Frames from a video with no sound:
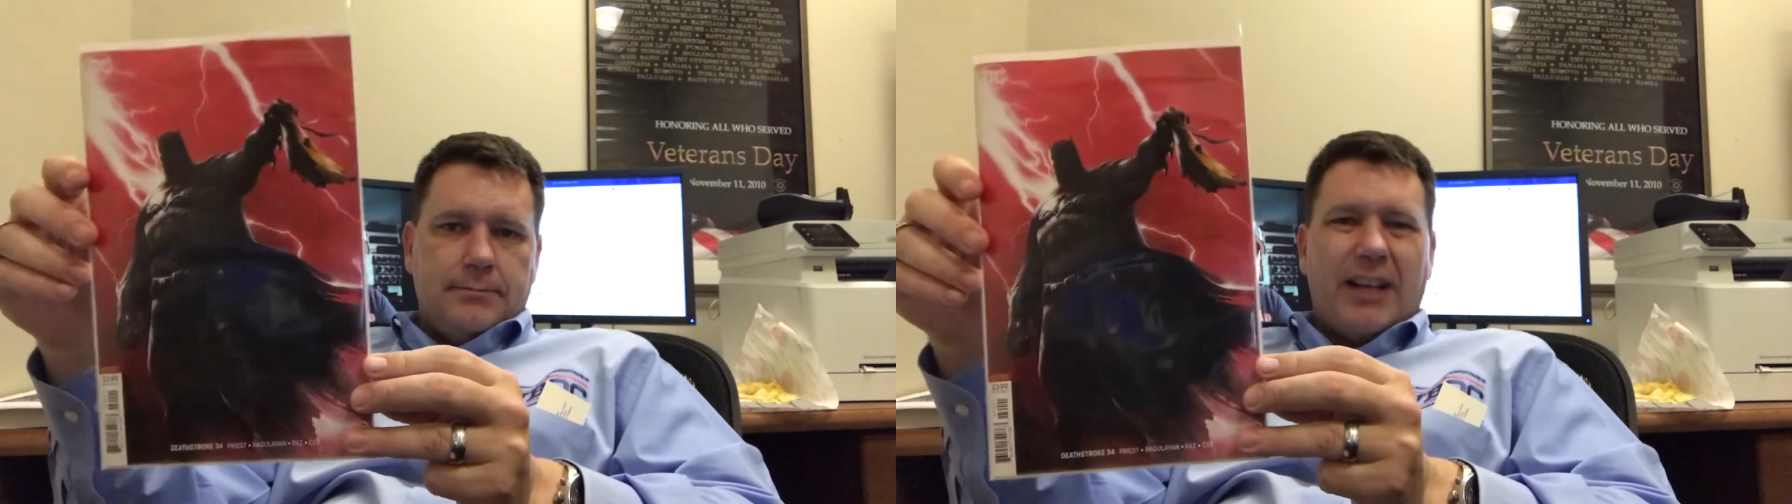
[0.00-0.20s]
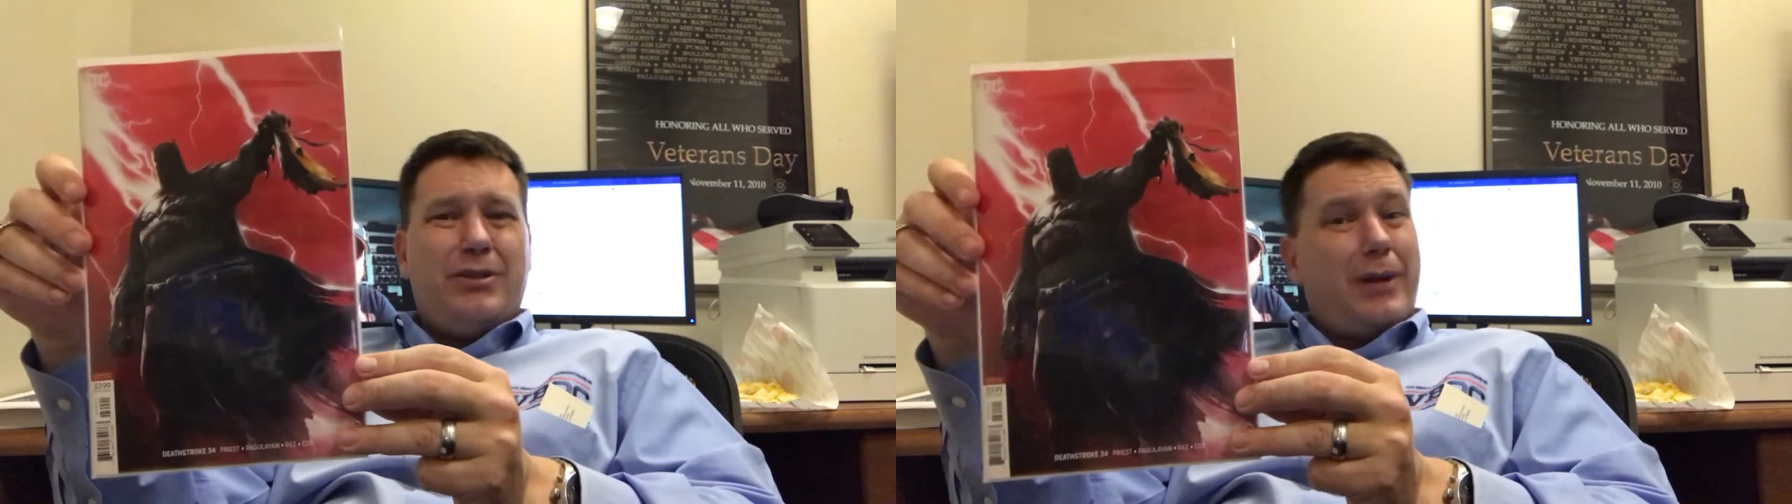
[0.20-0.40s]

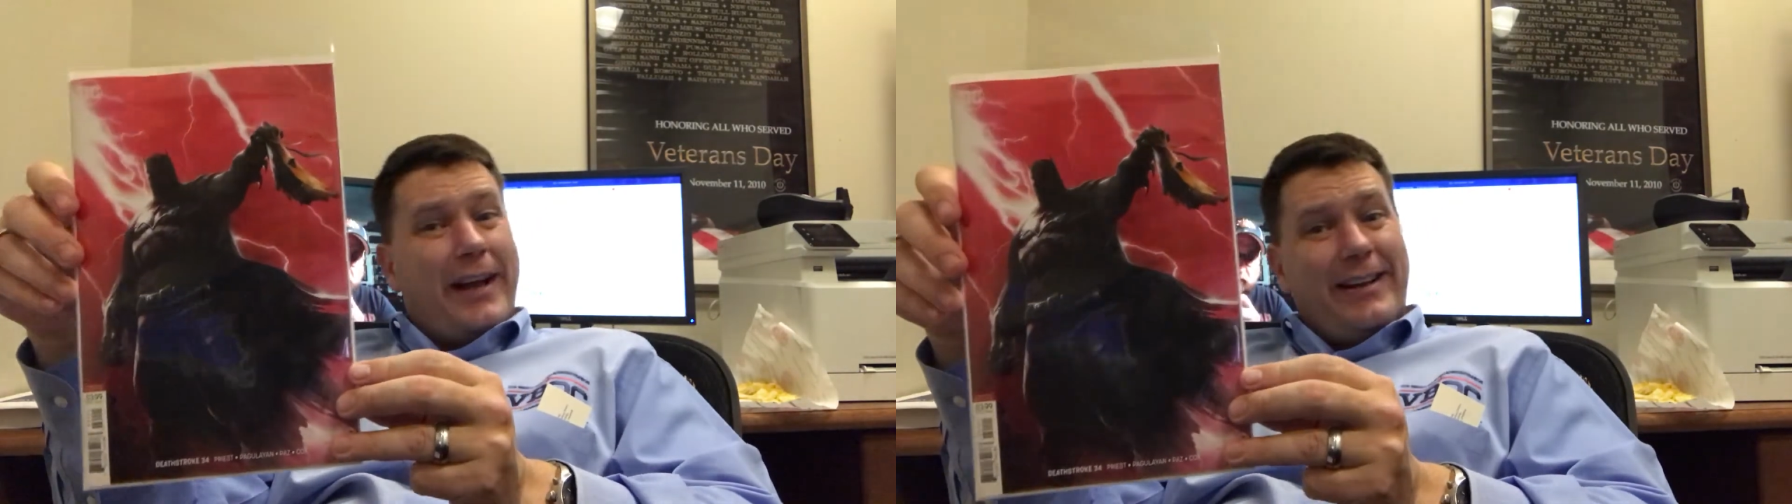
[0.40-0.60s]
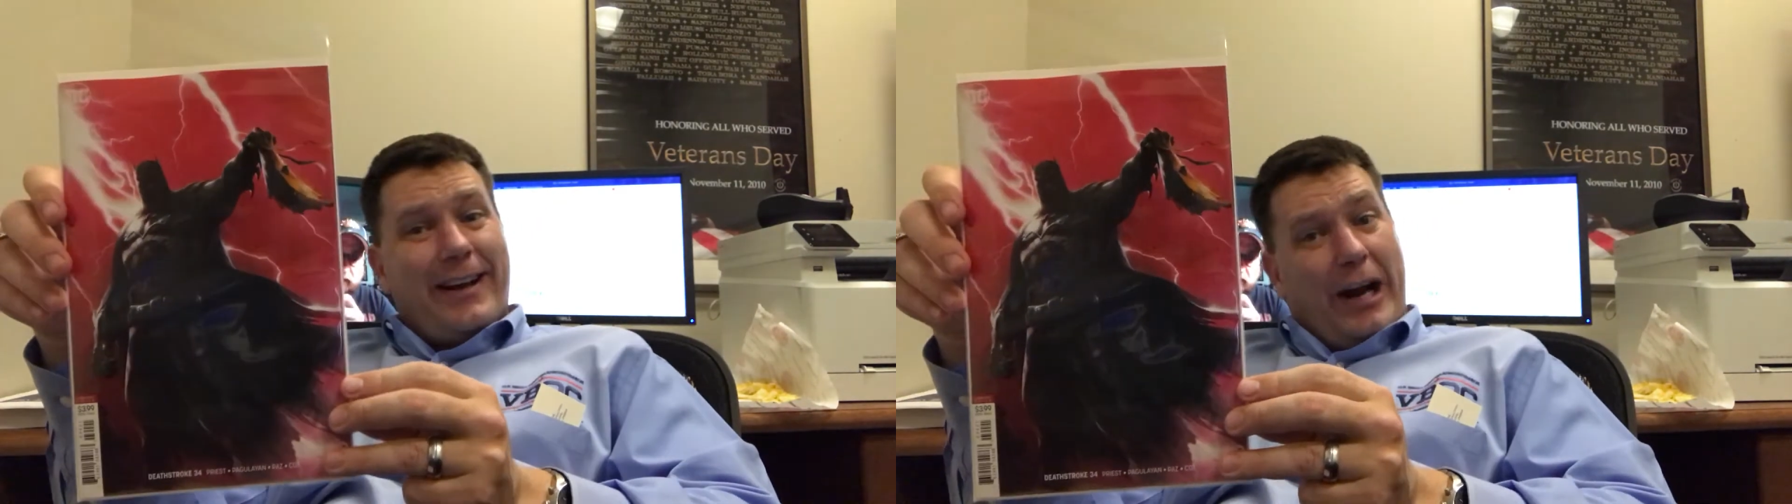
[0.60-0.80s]
I do
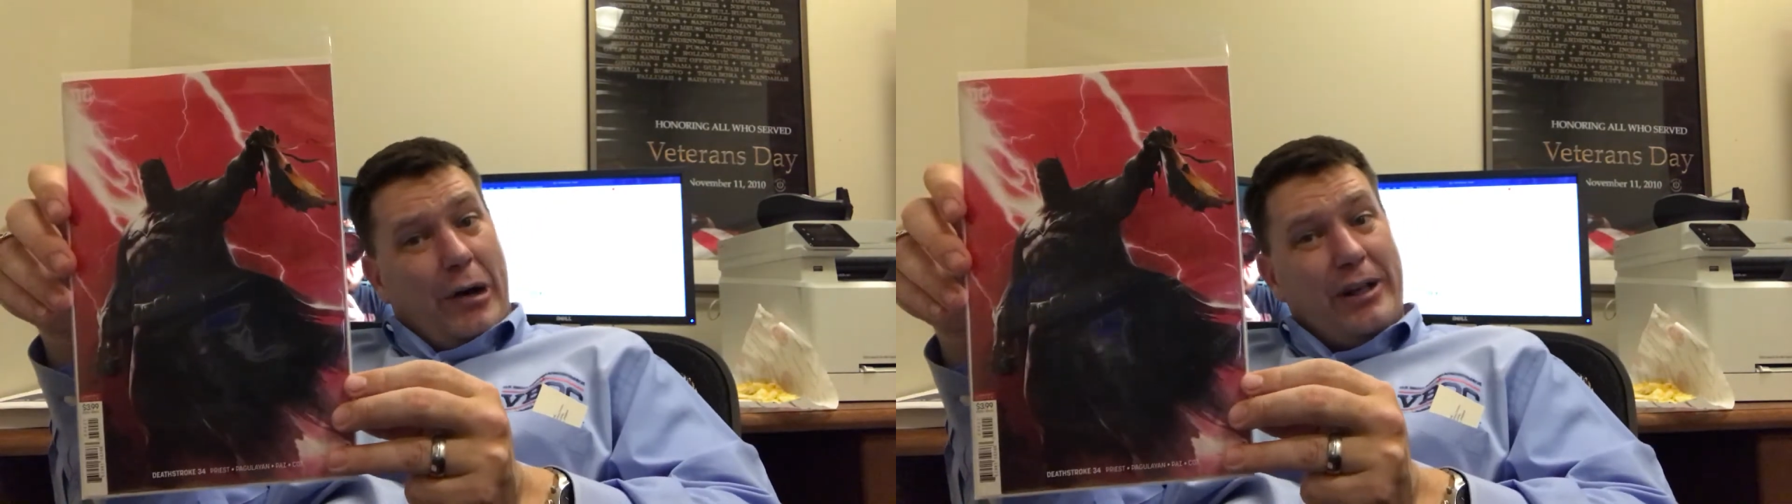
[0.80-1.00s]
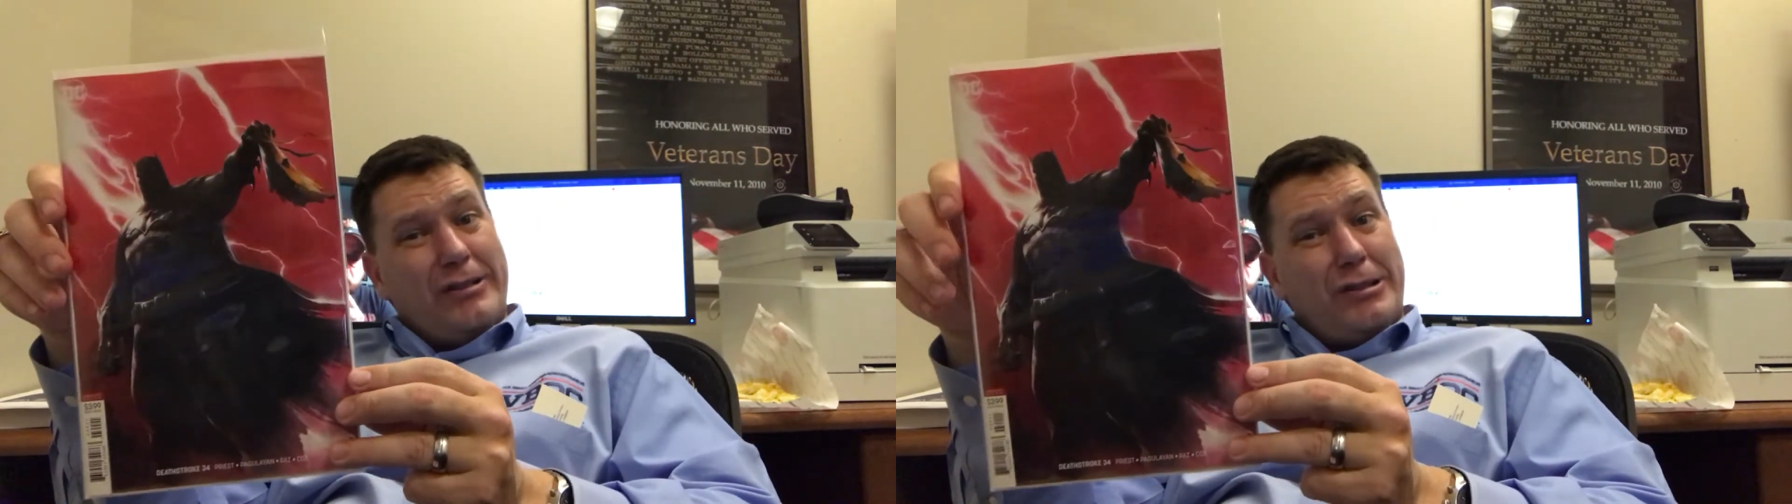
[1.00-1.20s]
like the
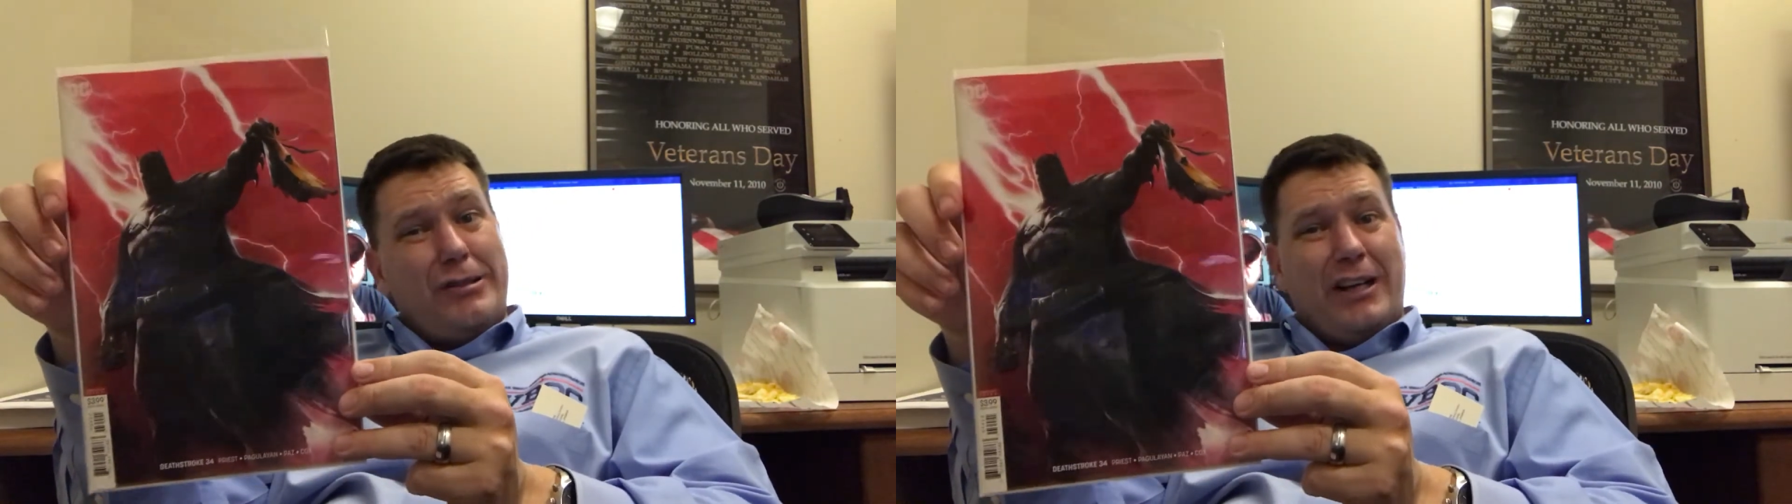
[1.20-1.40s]
character.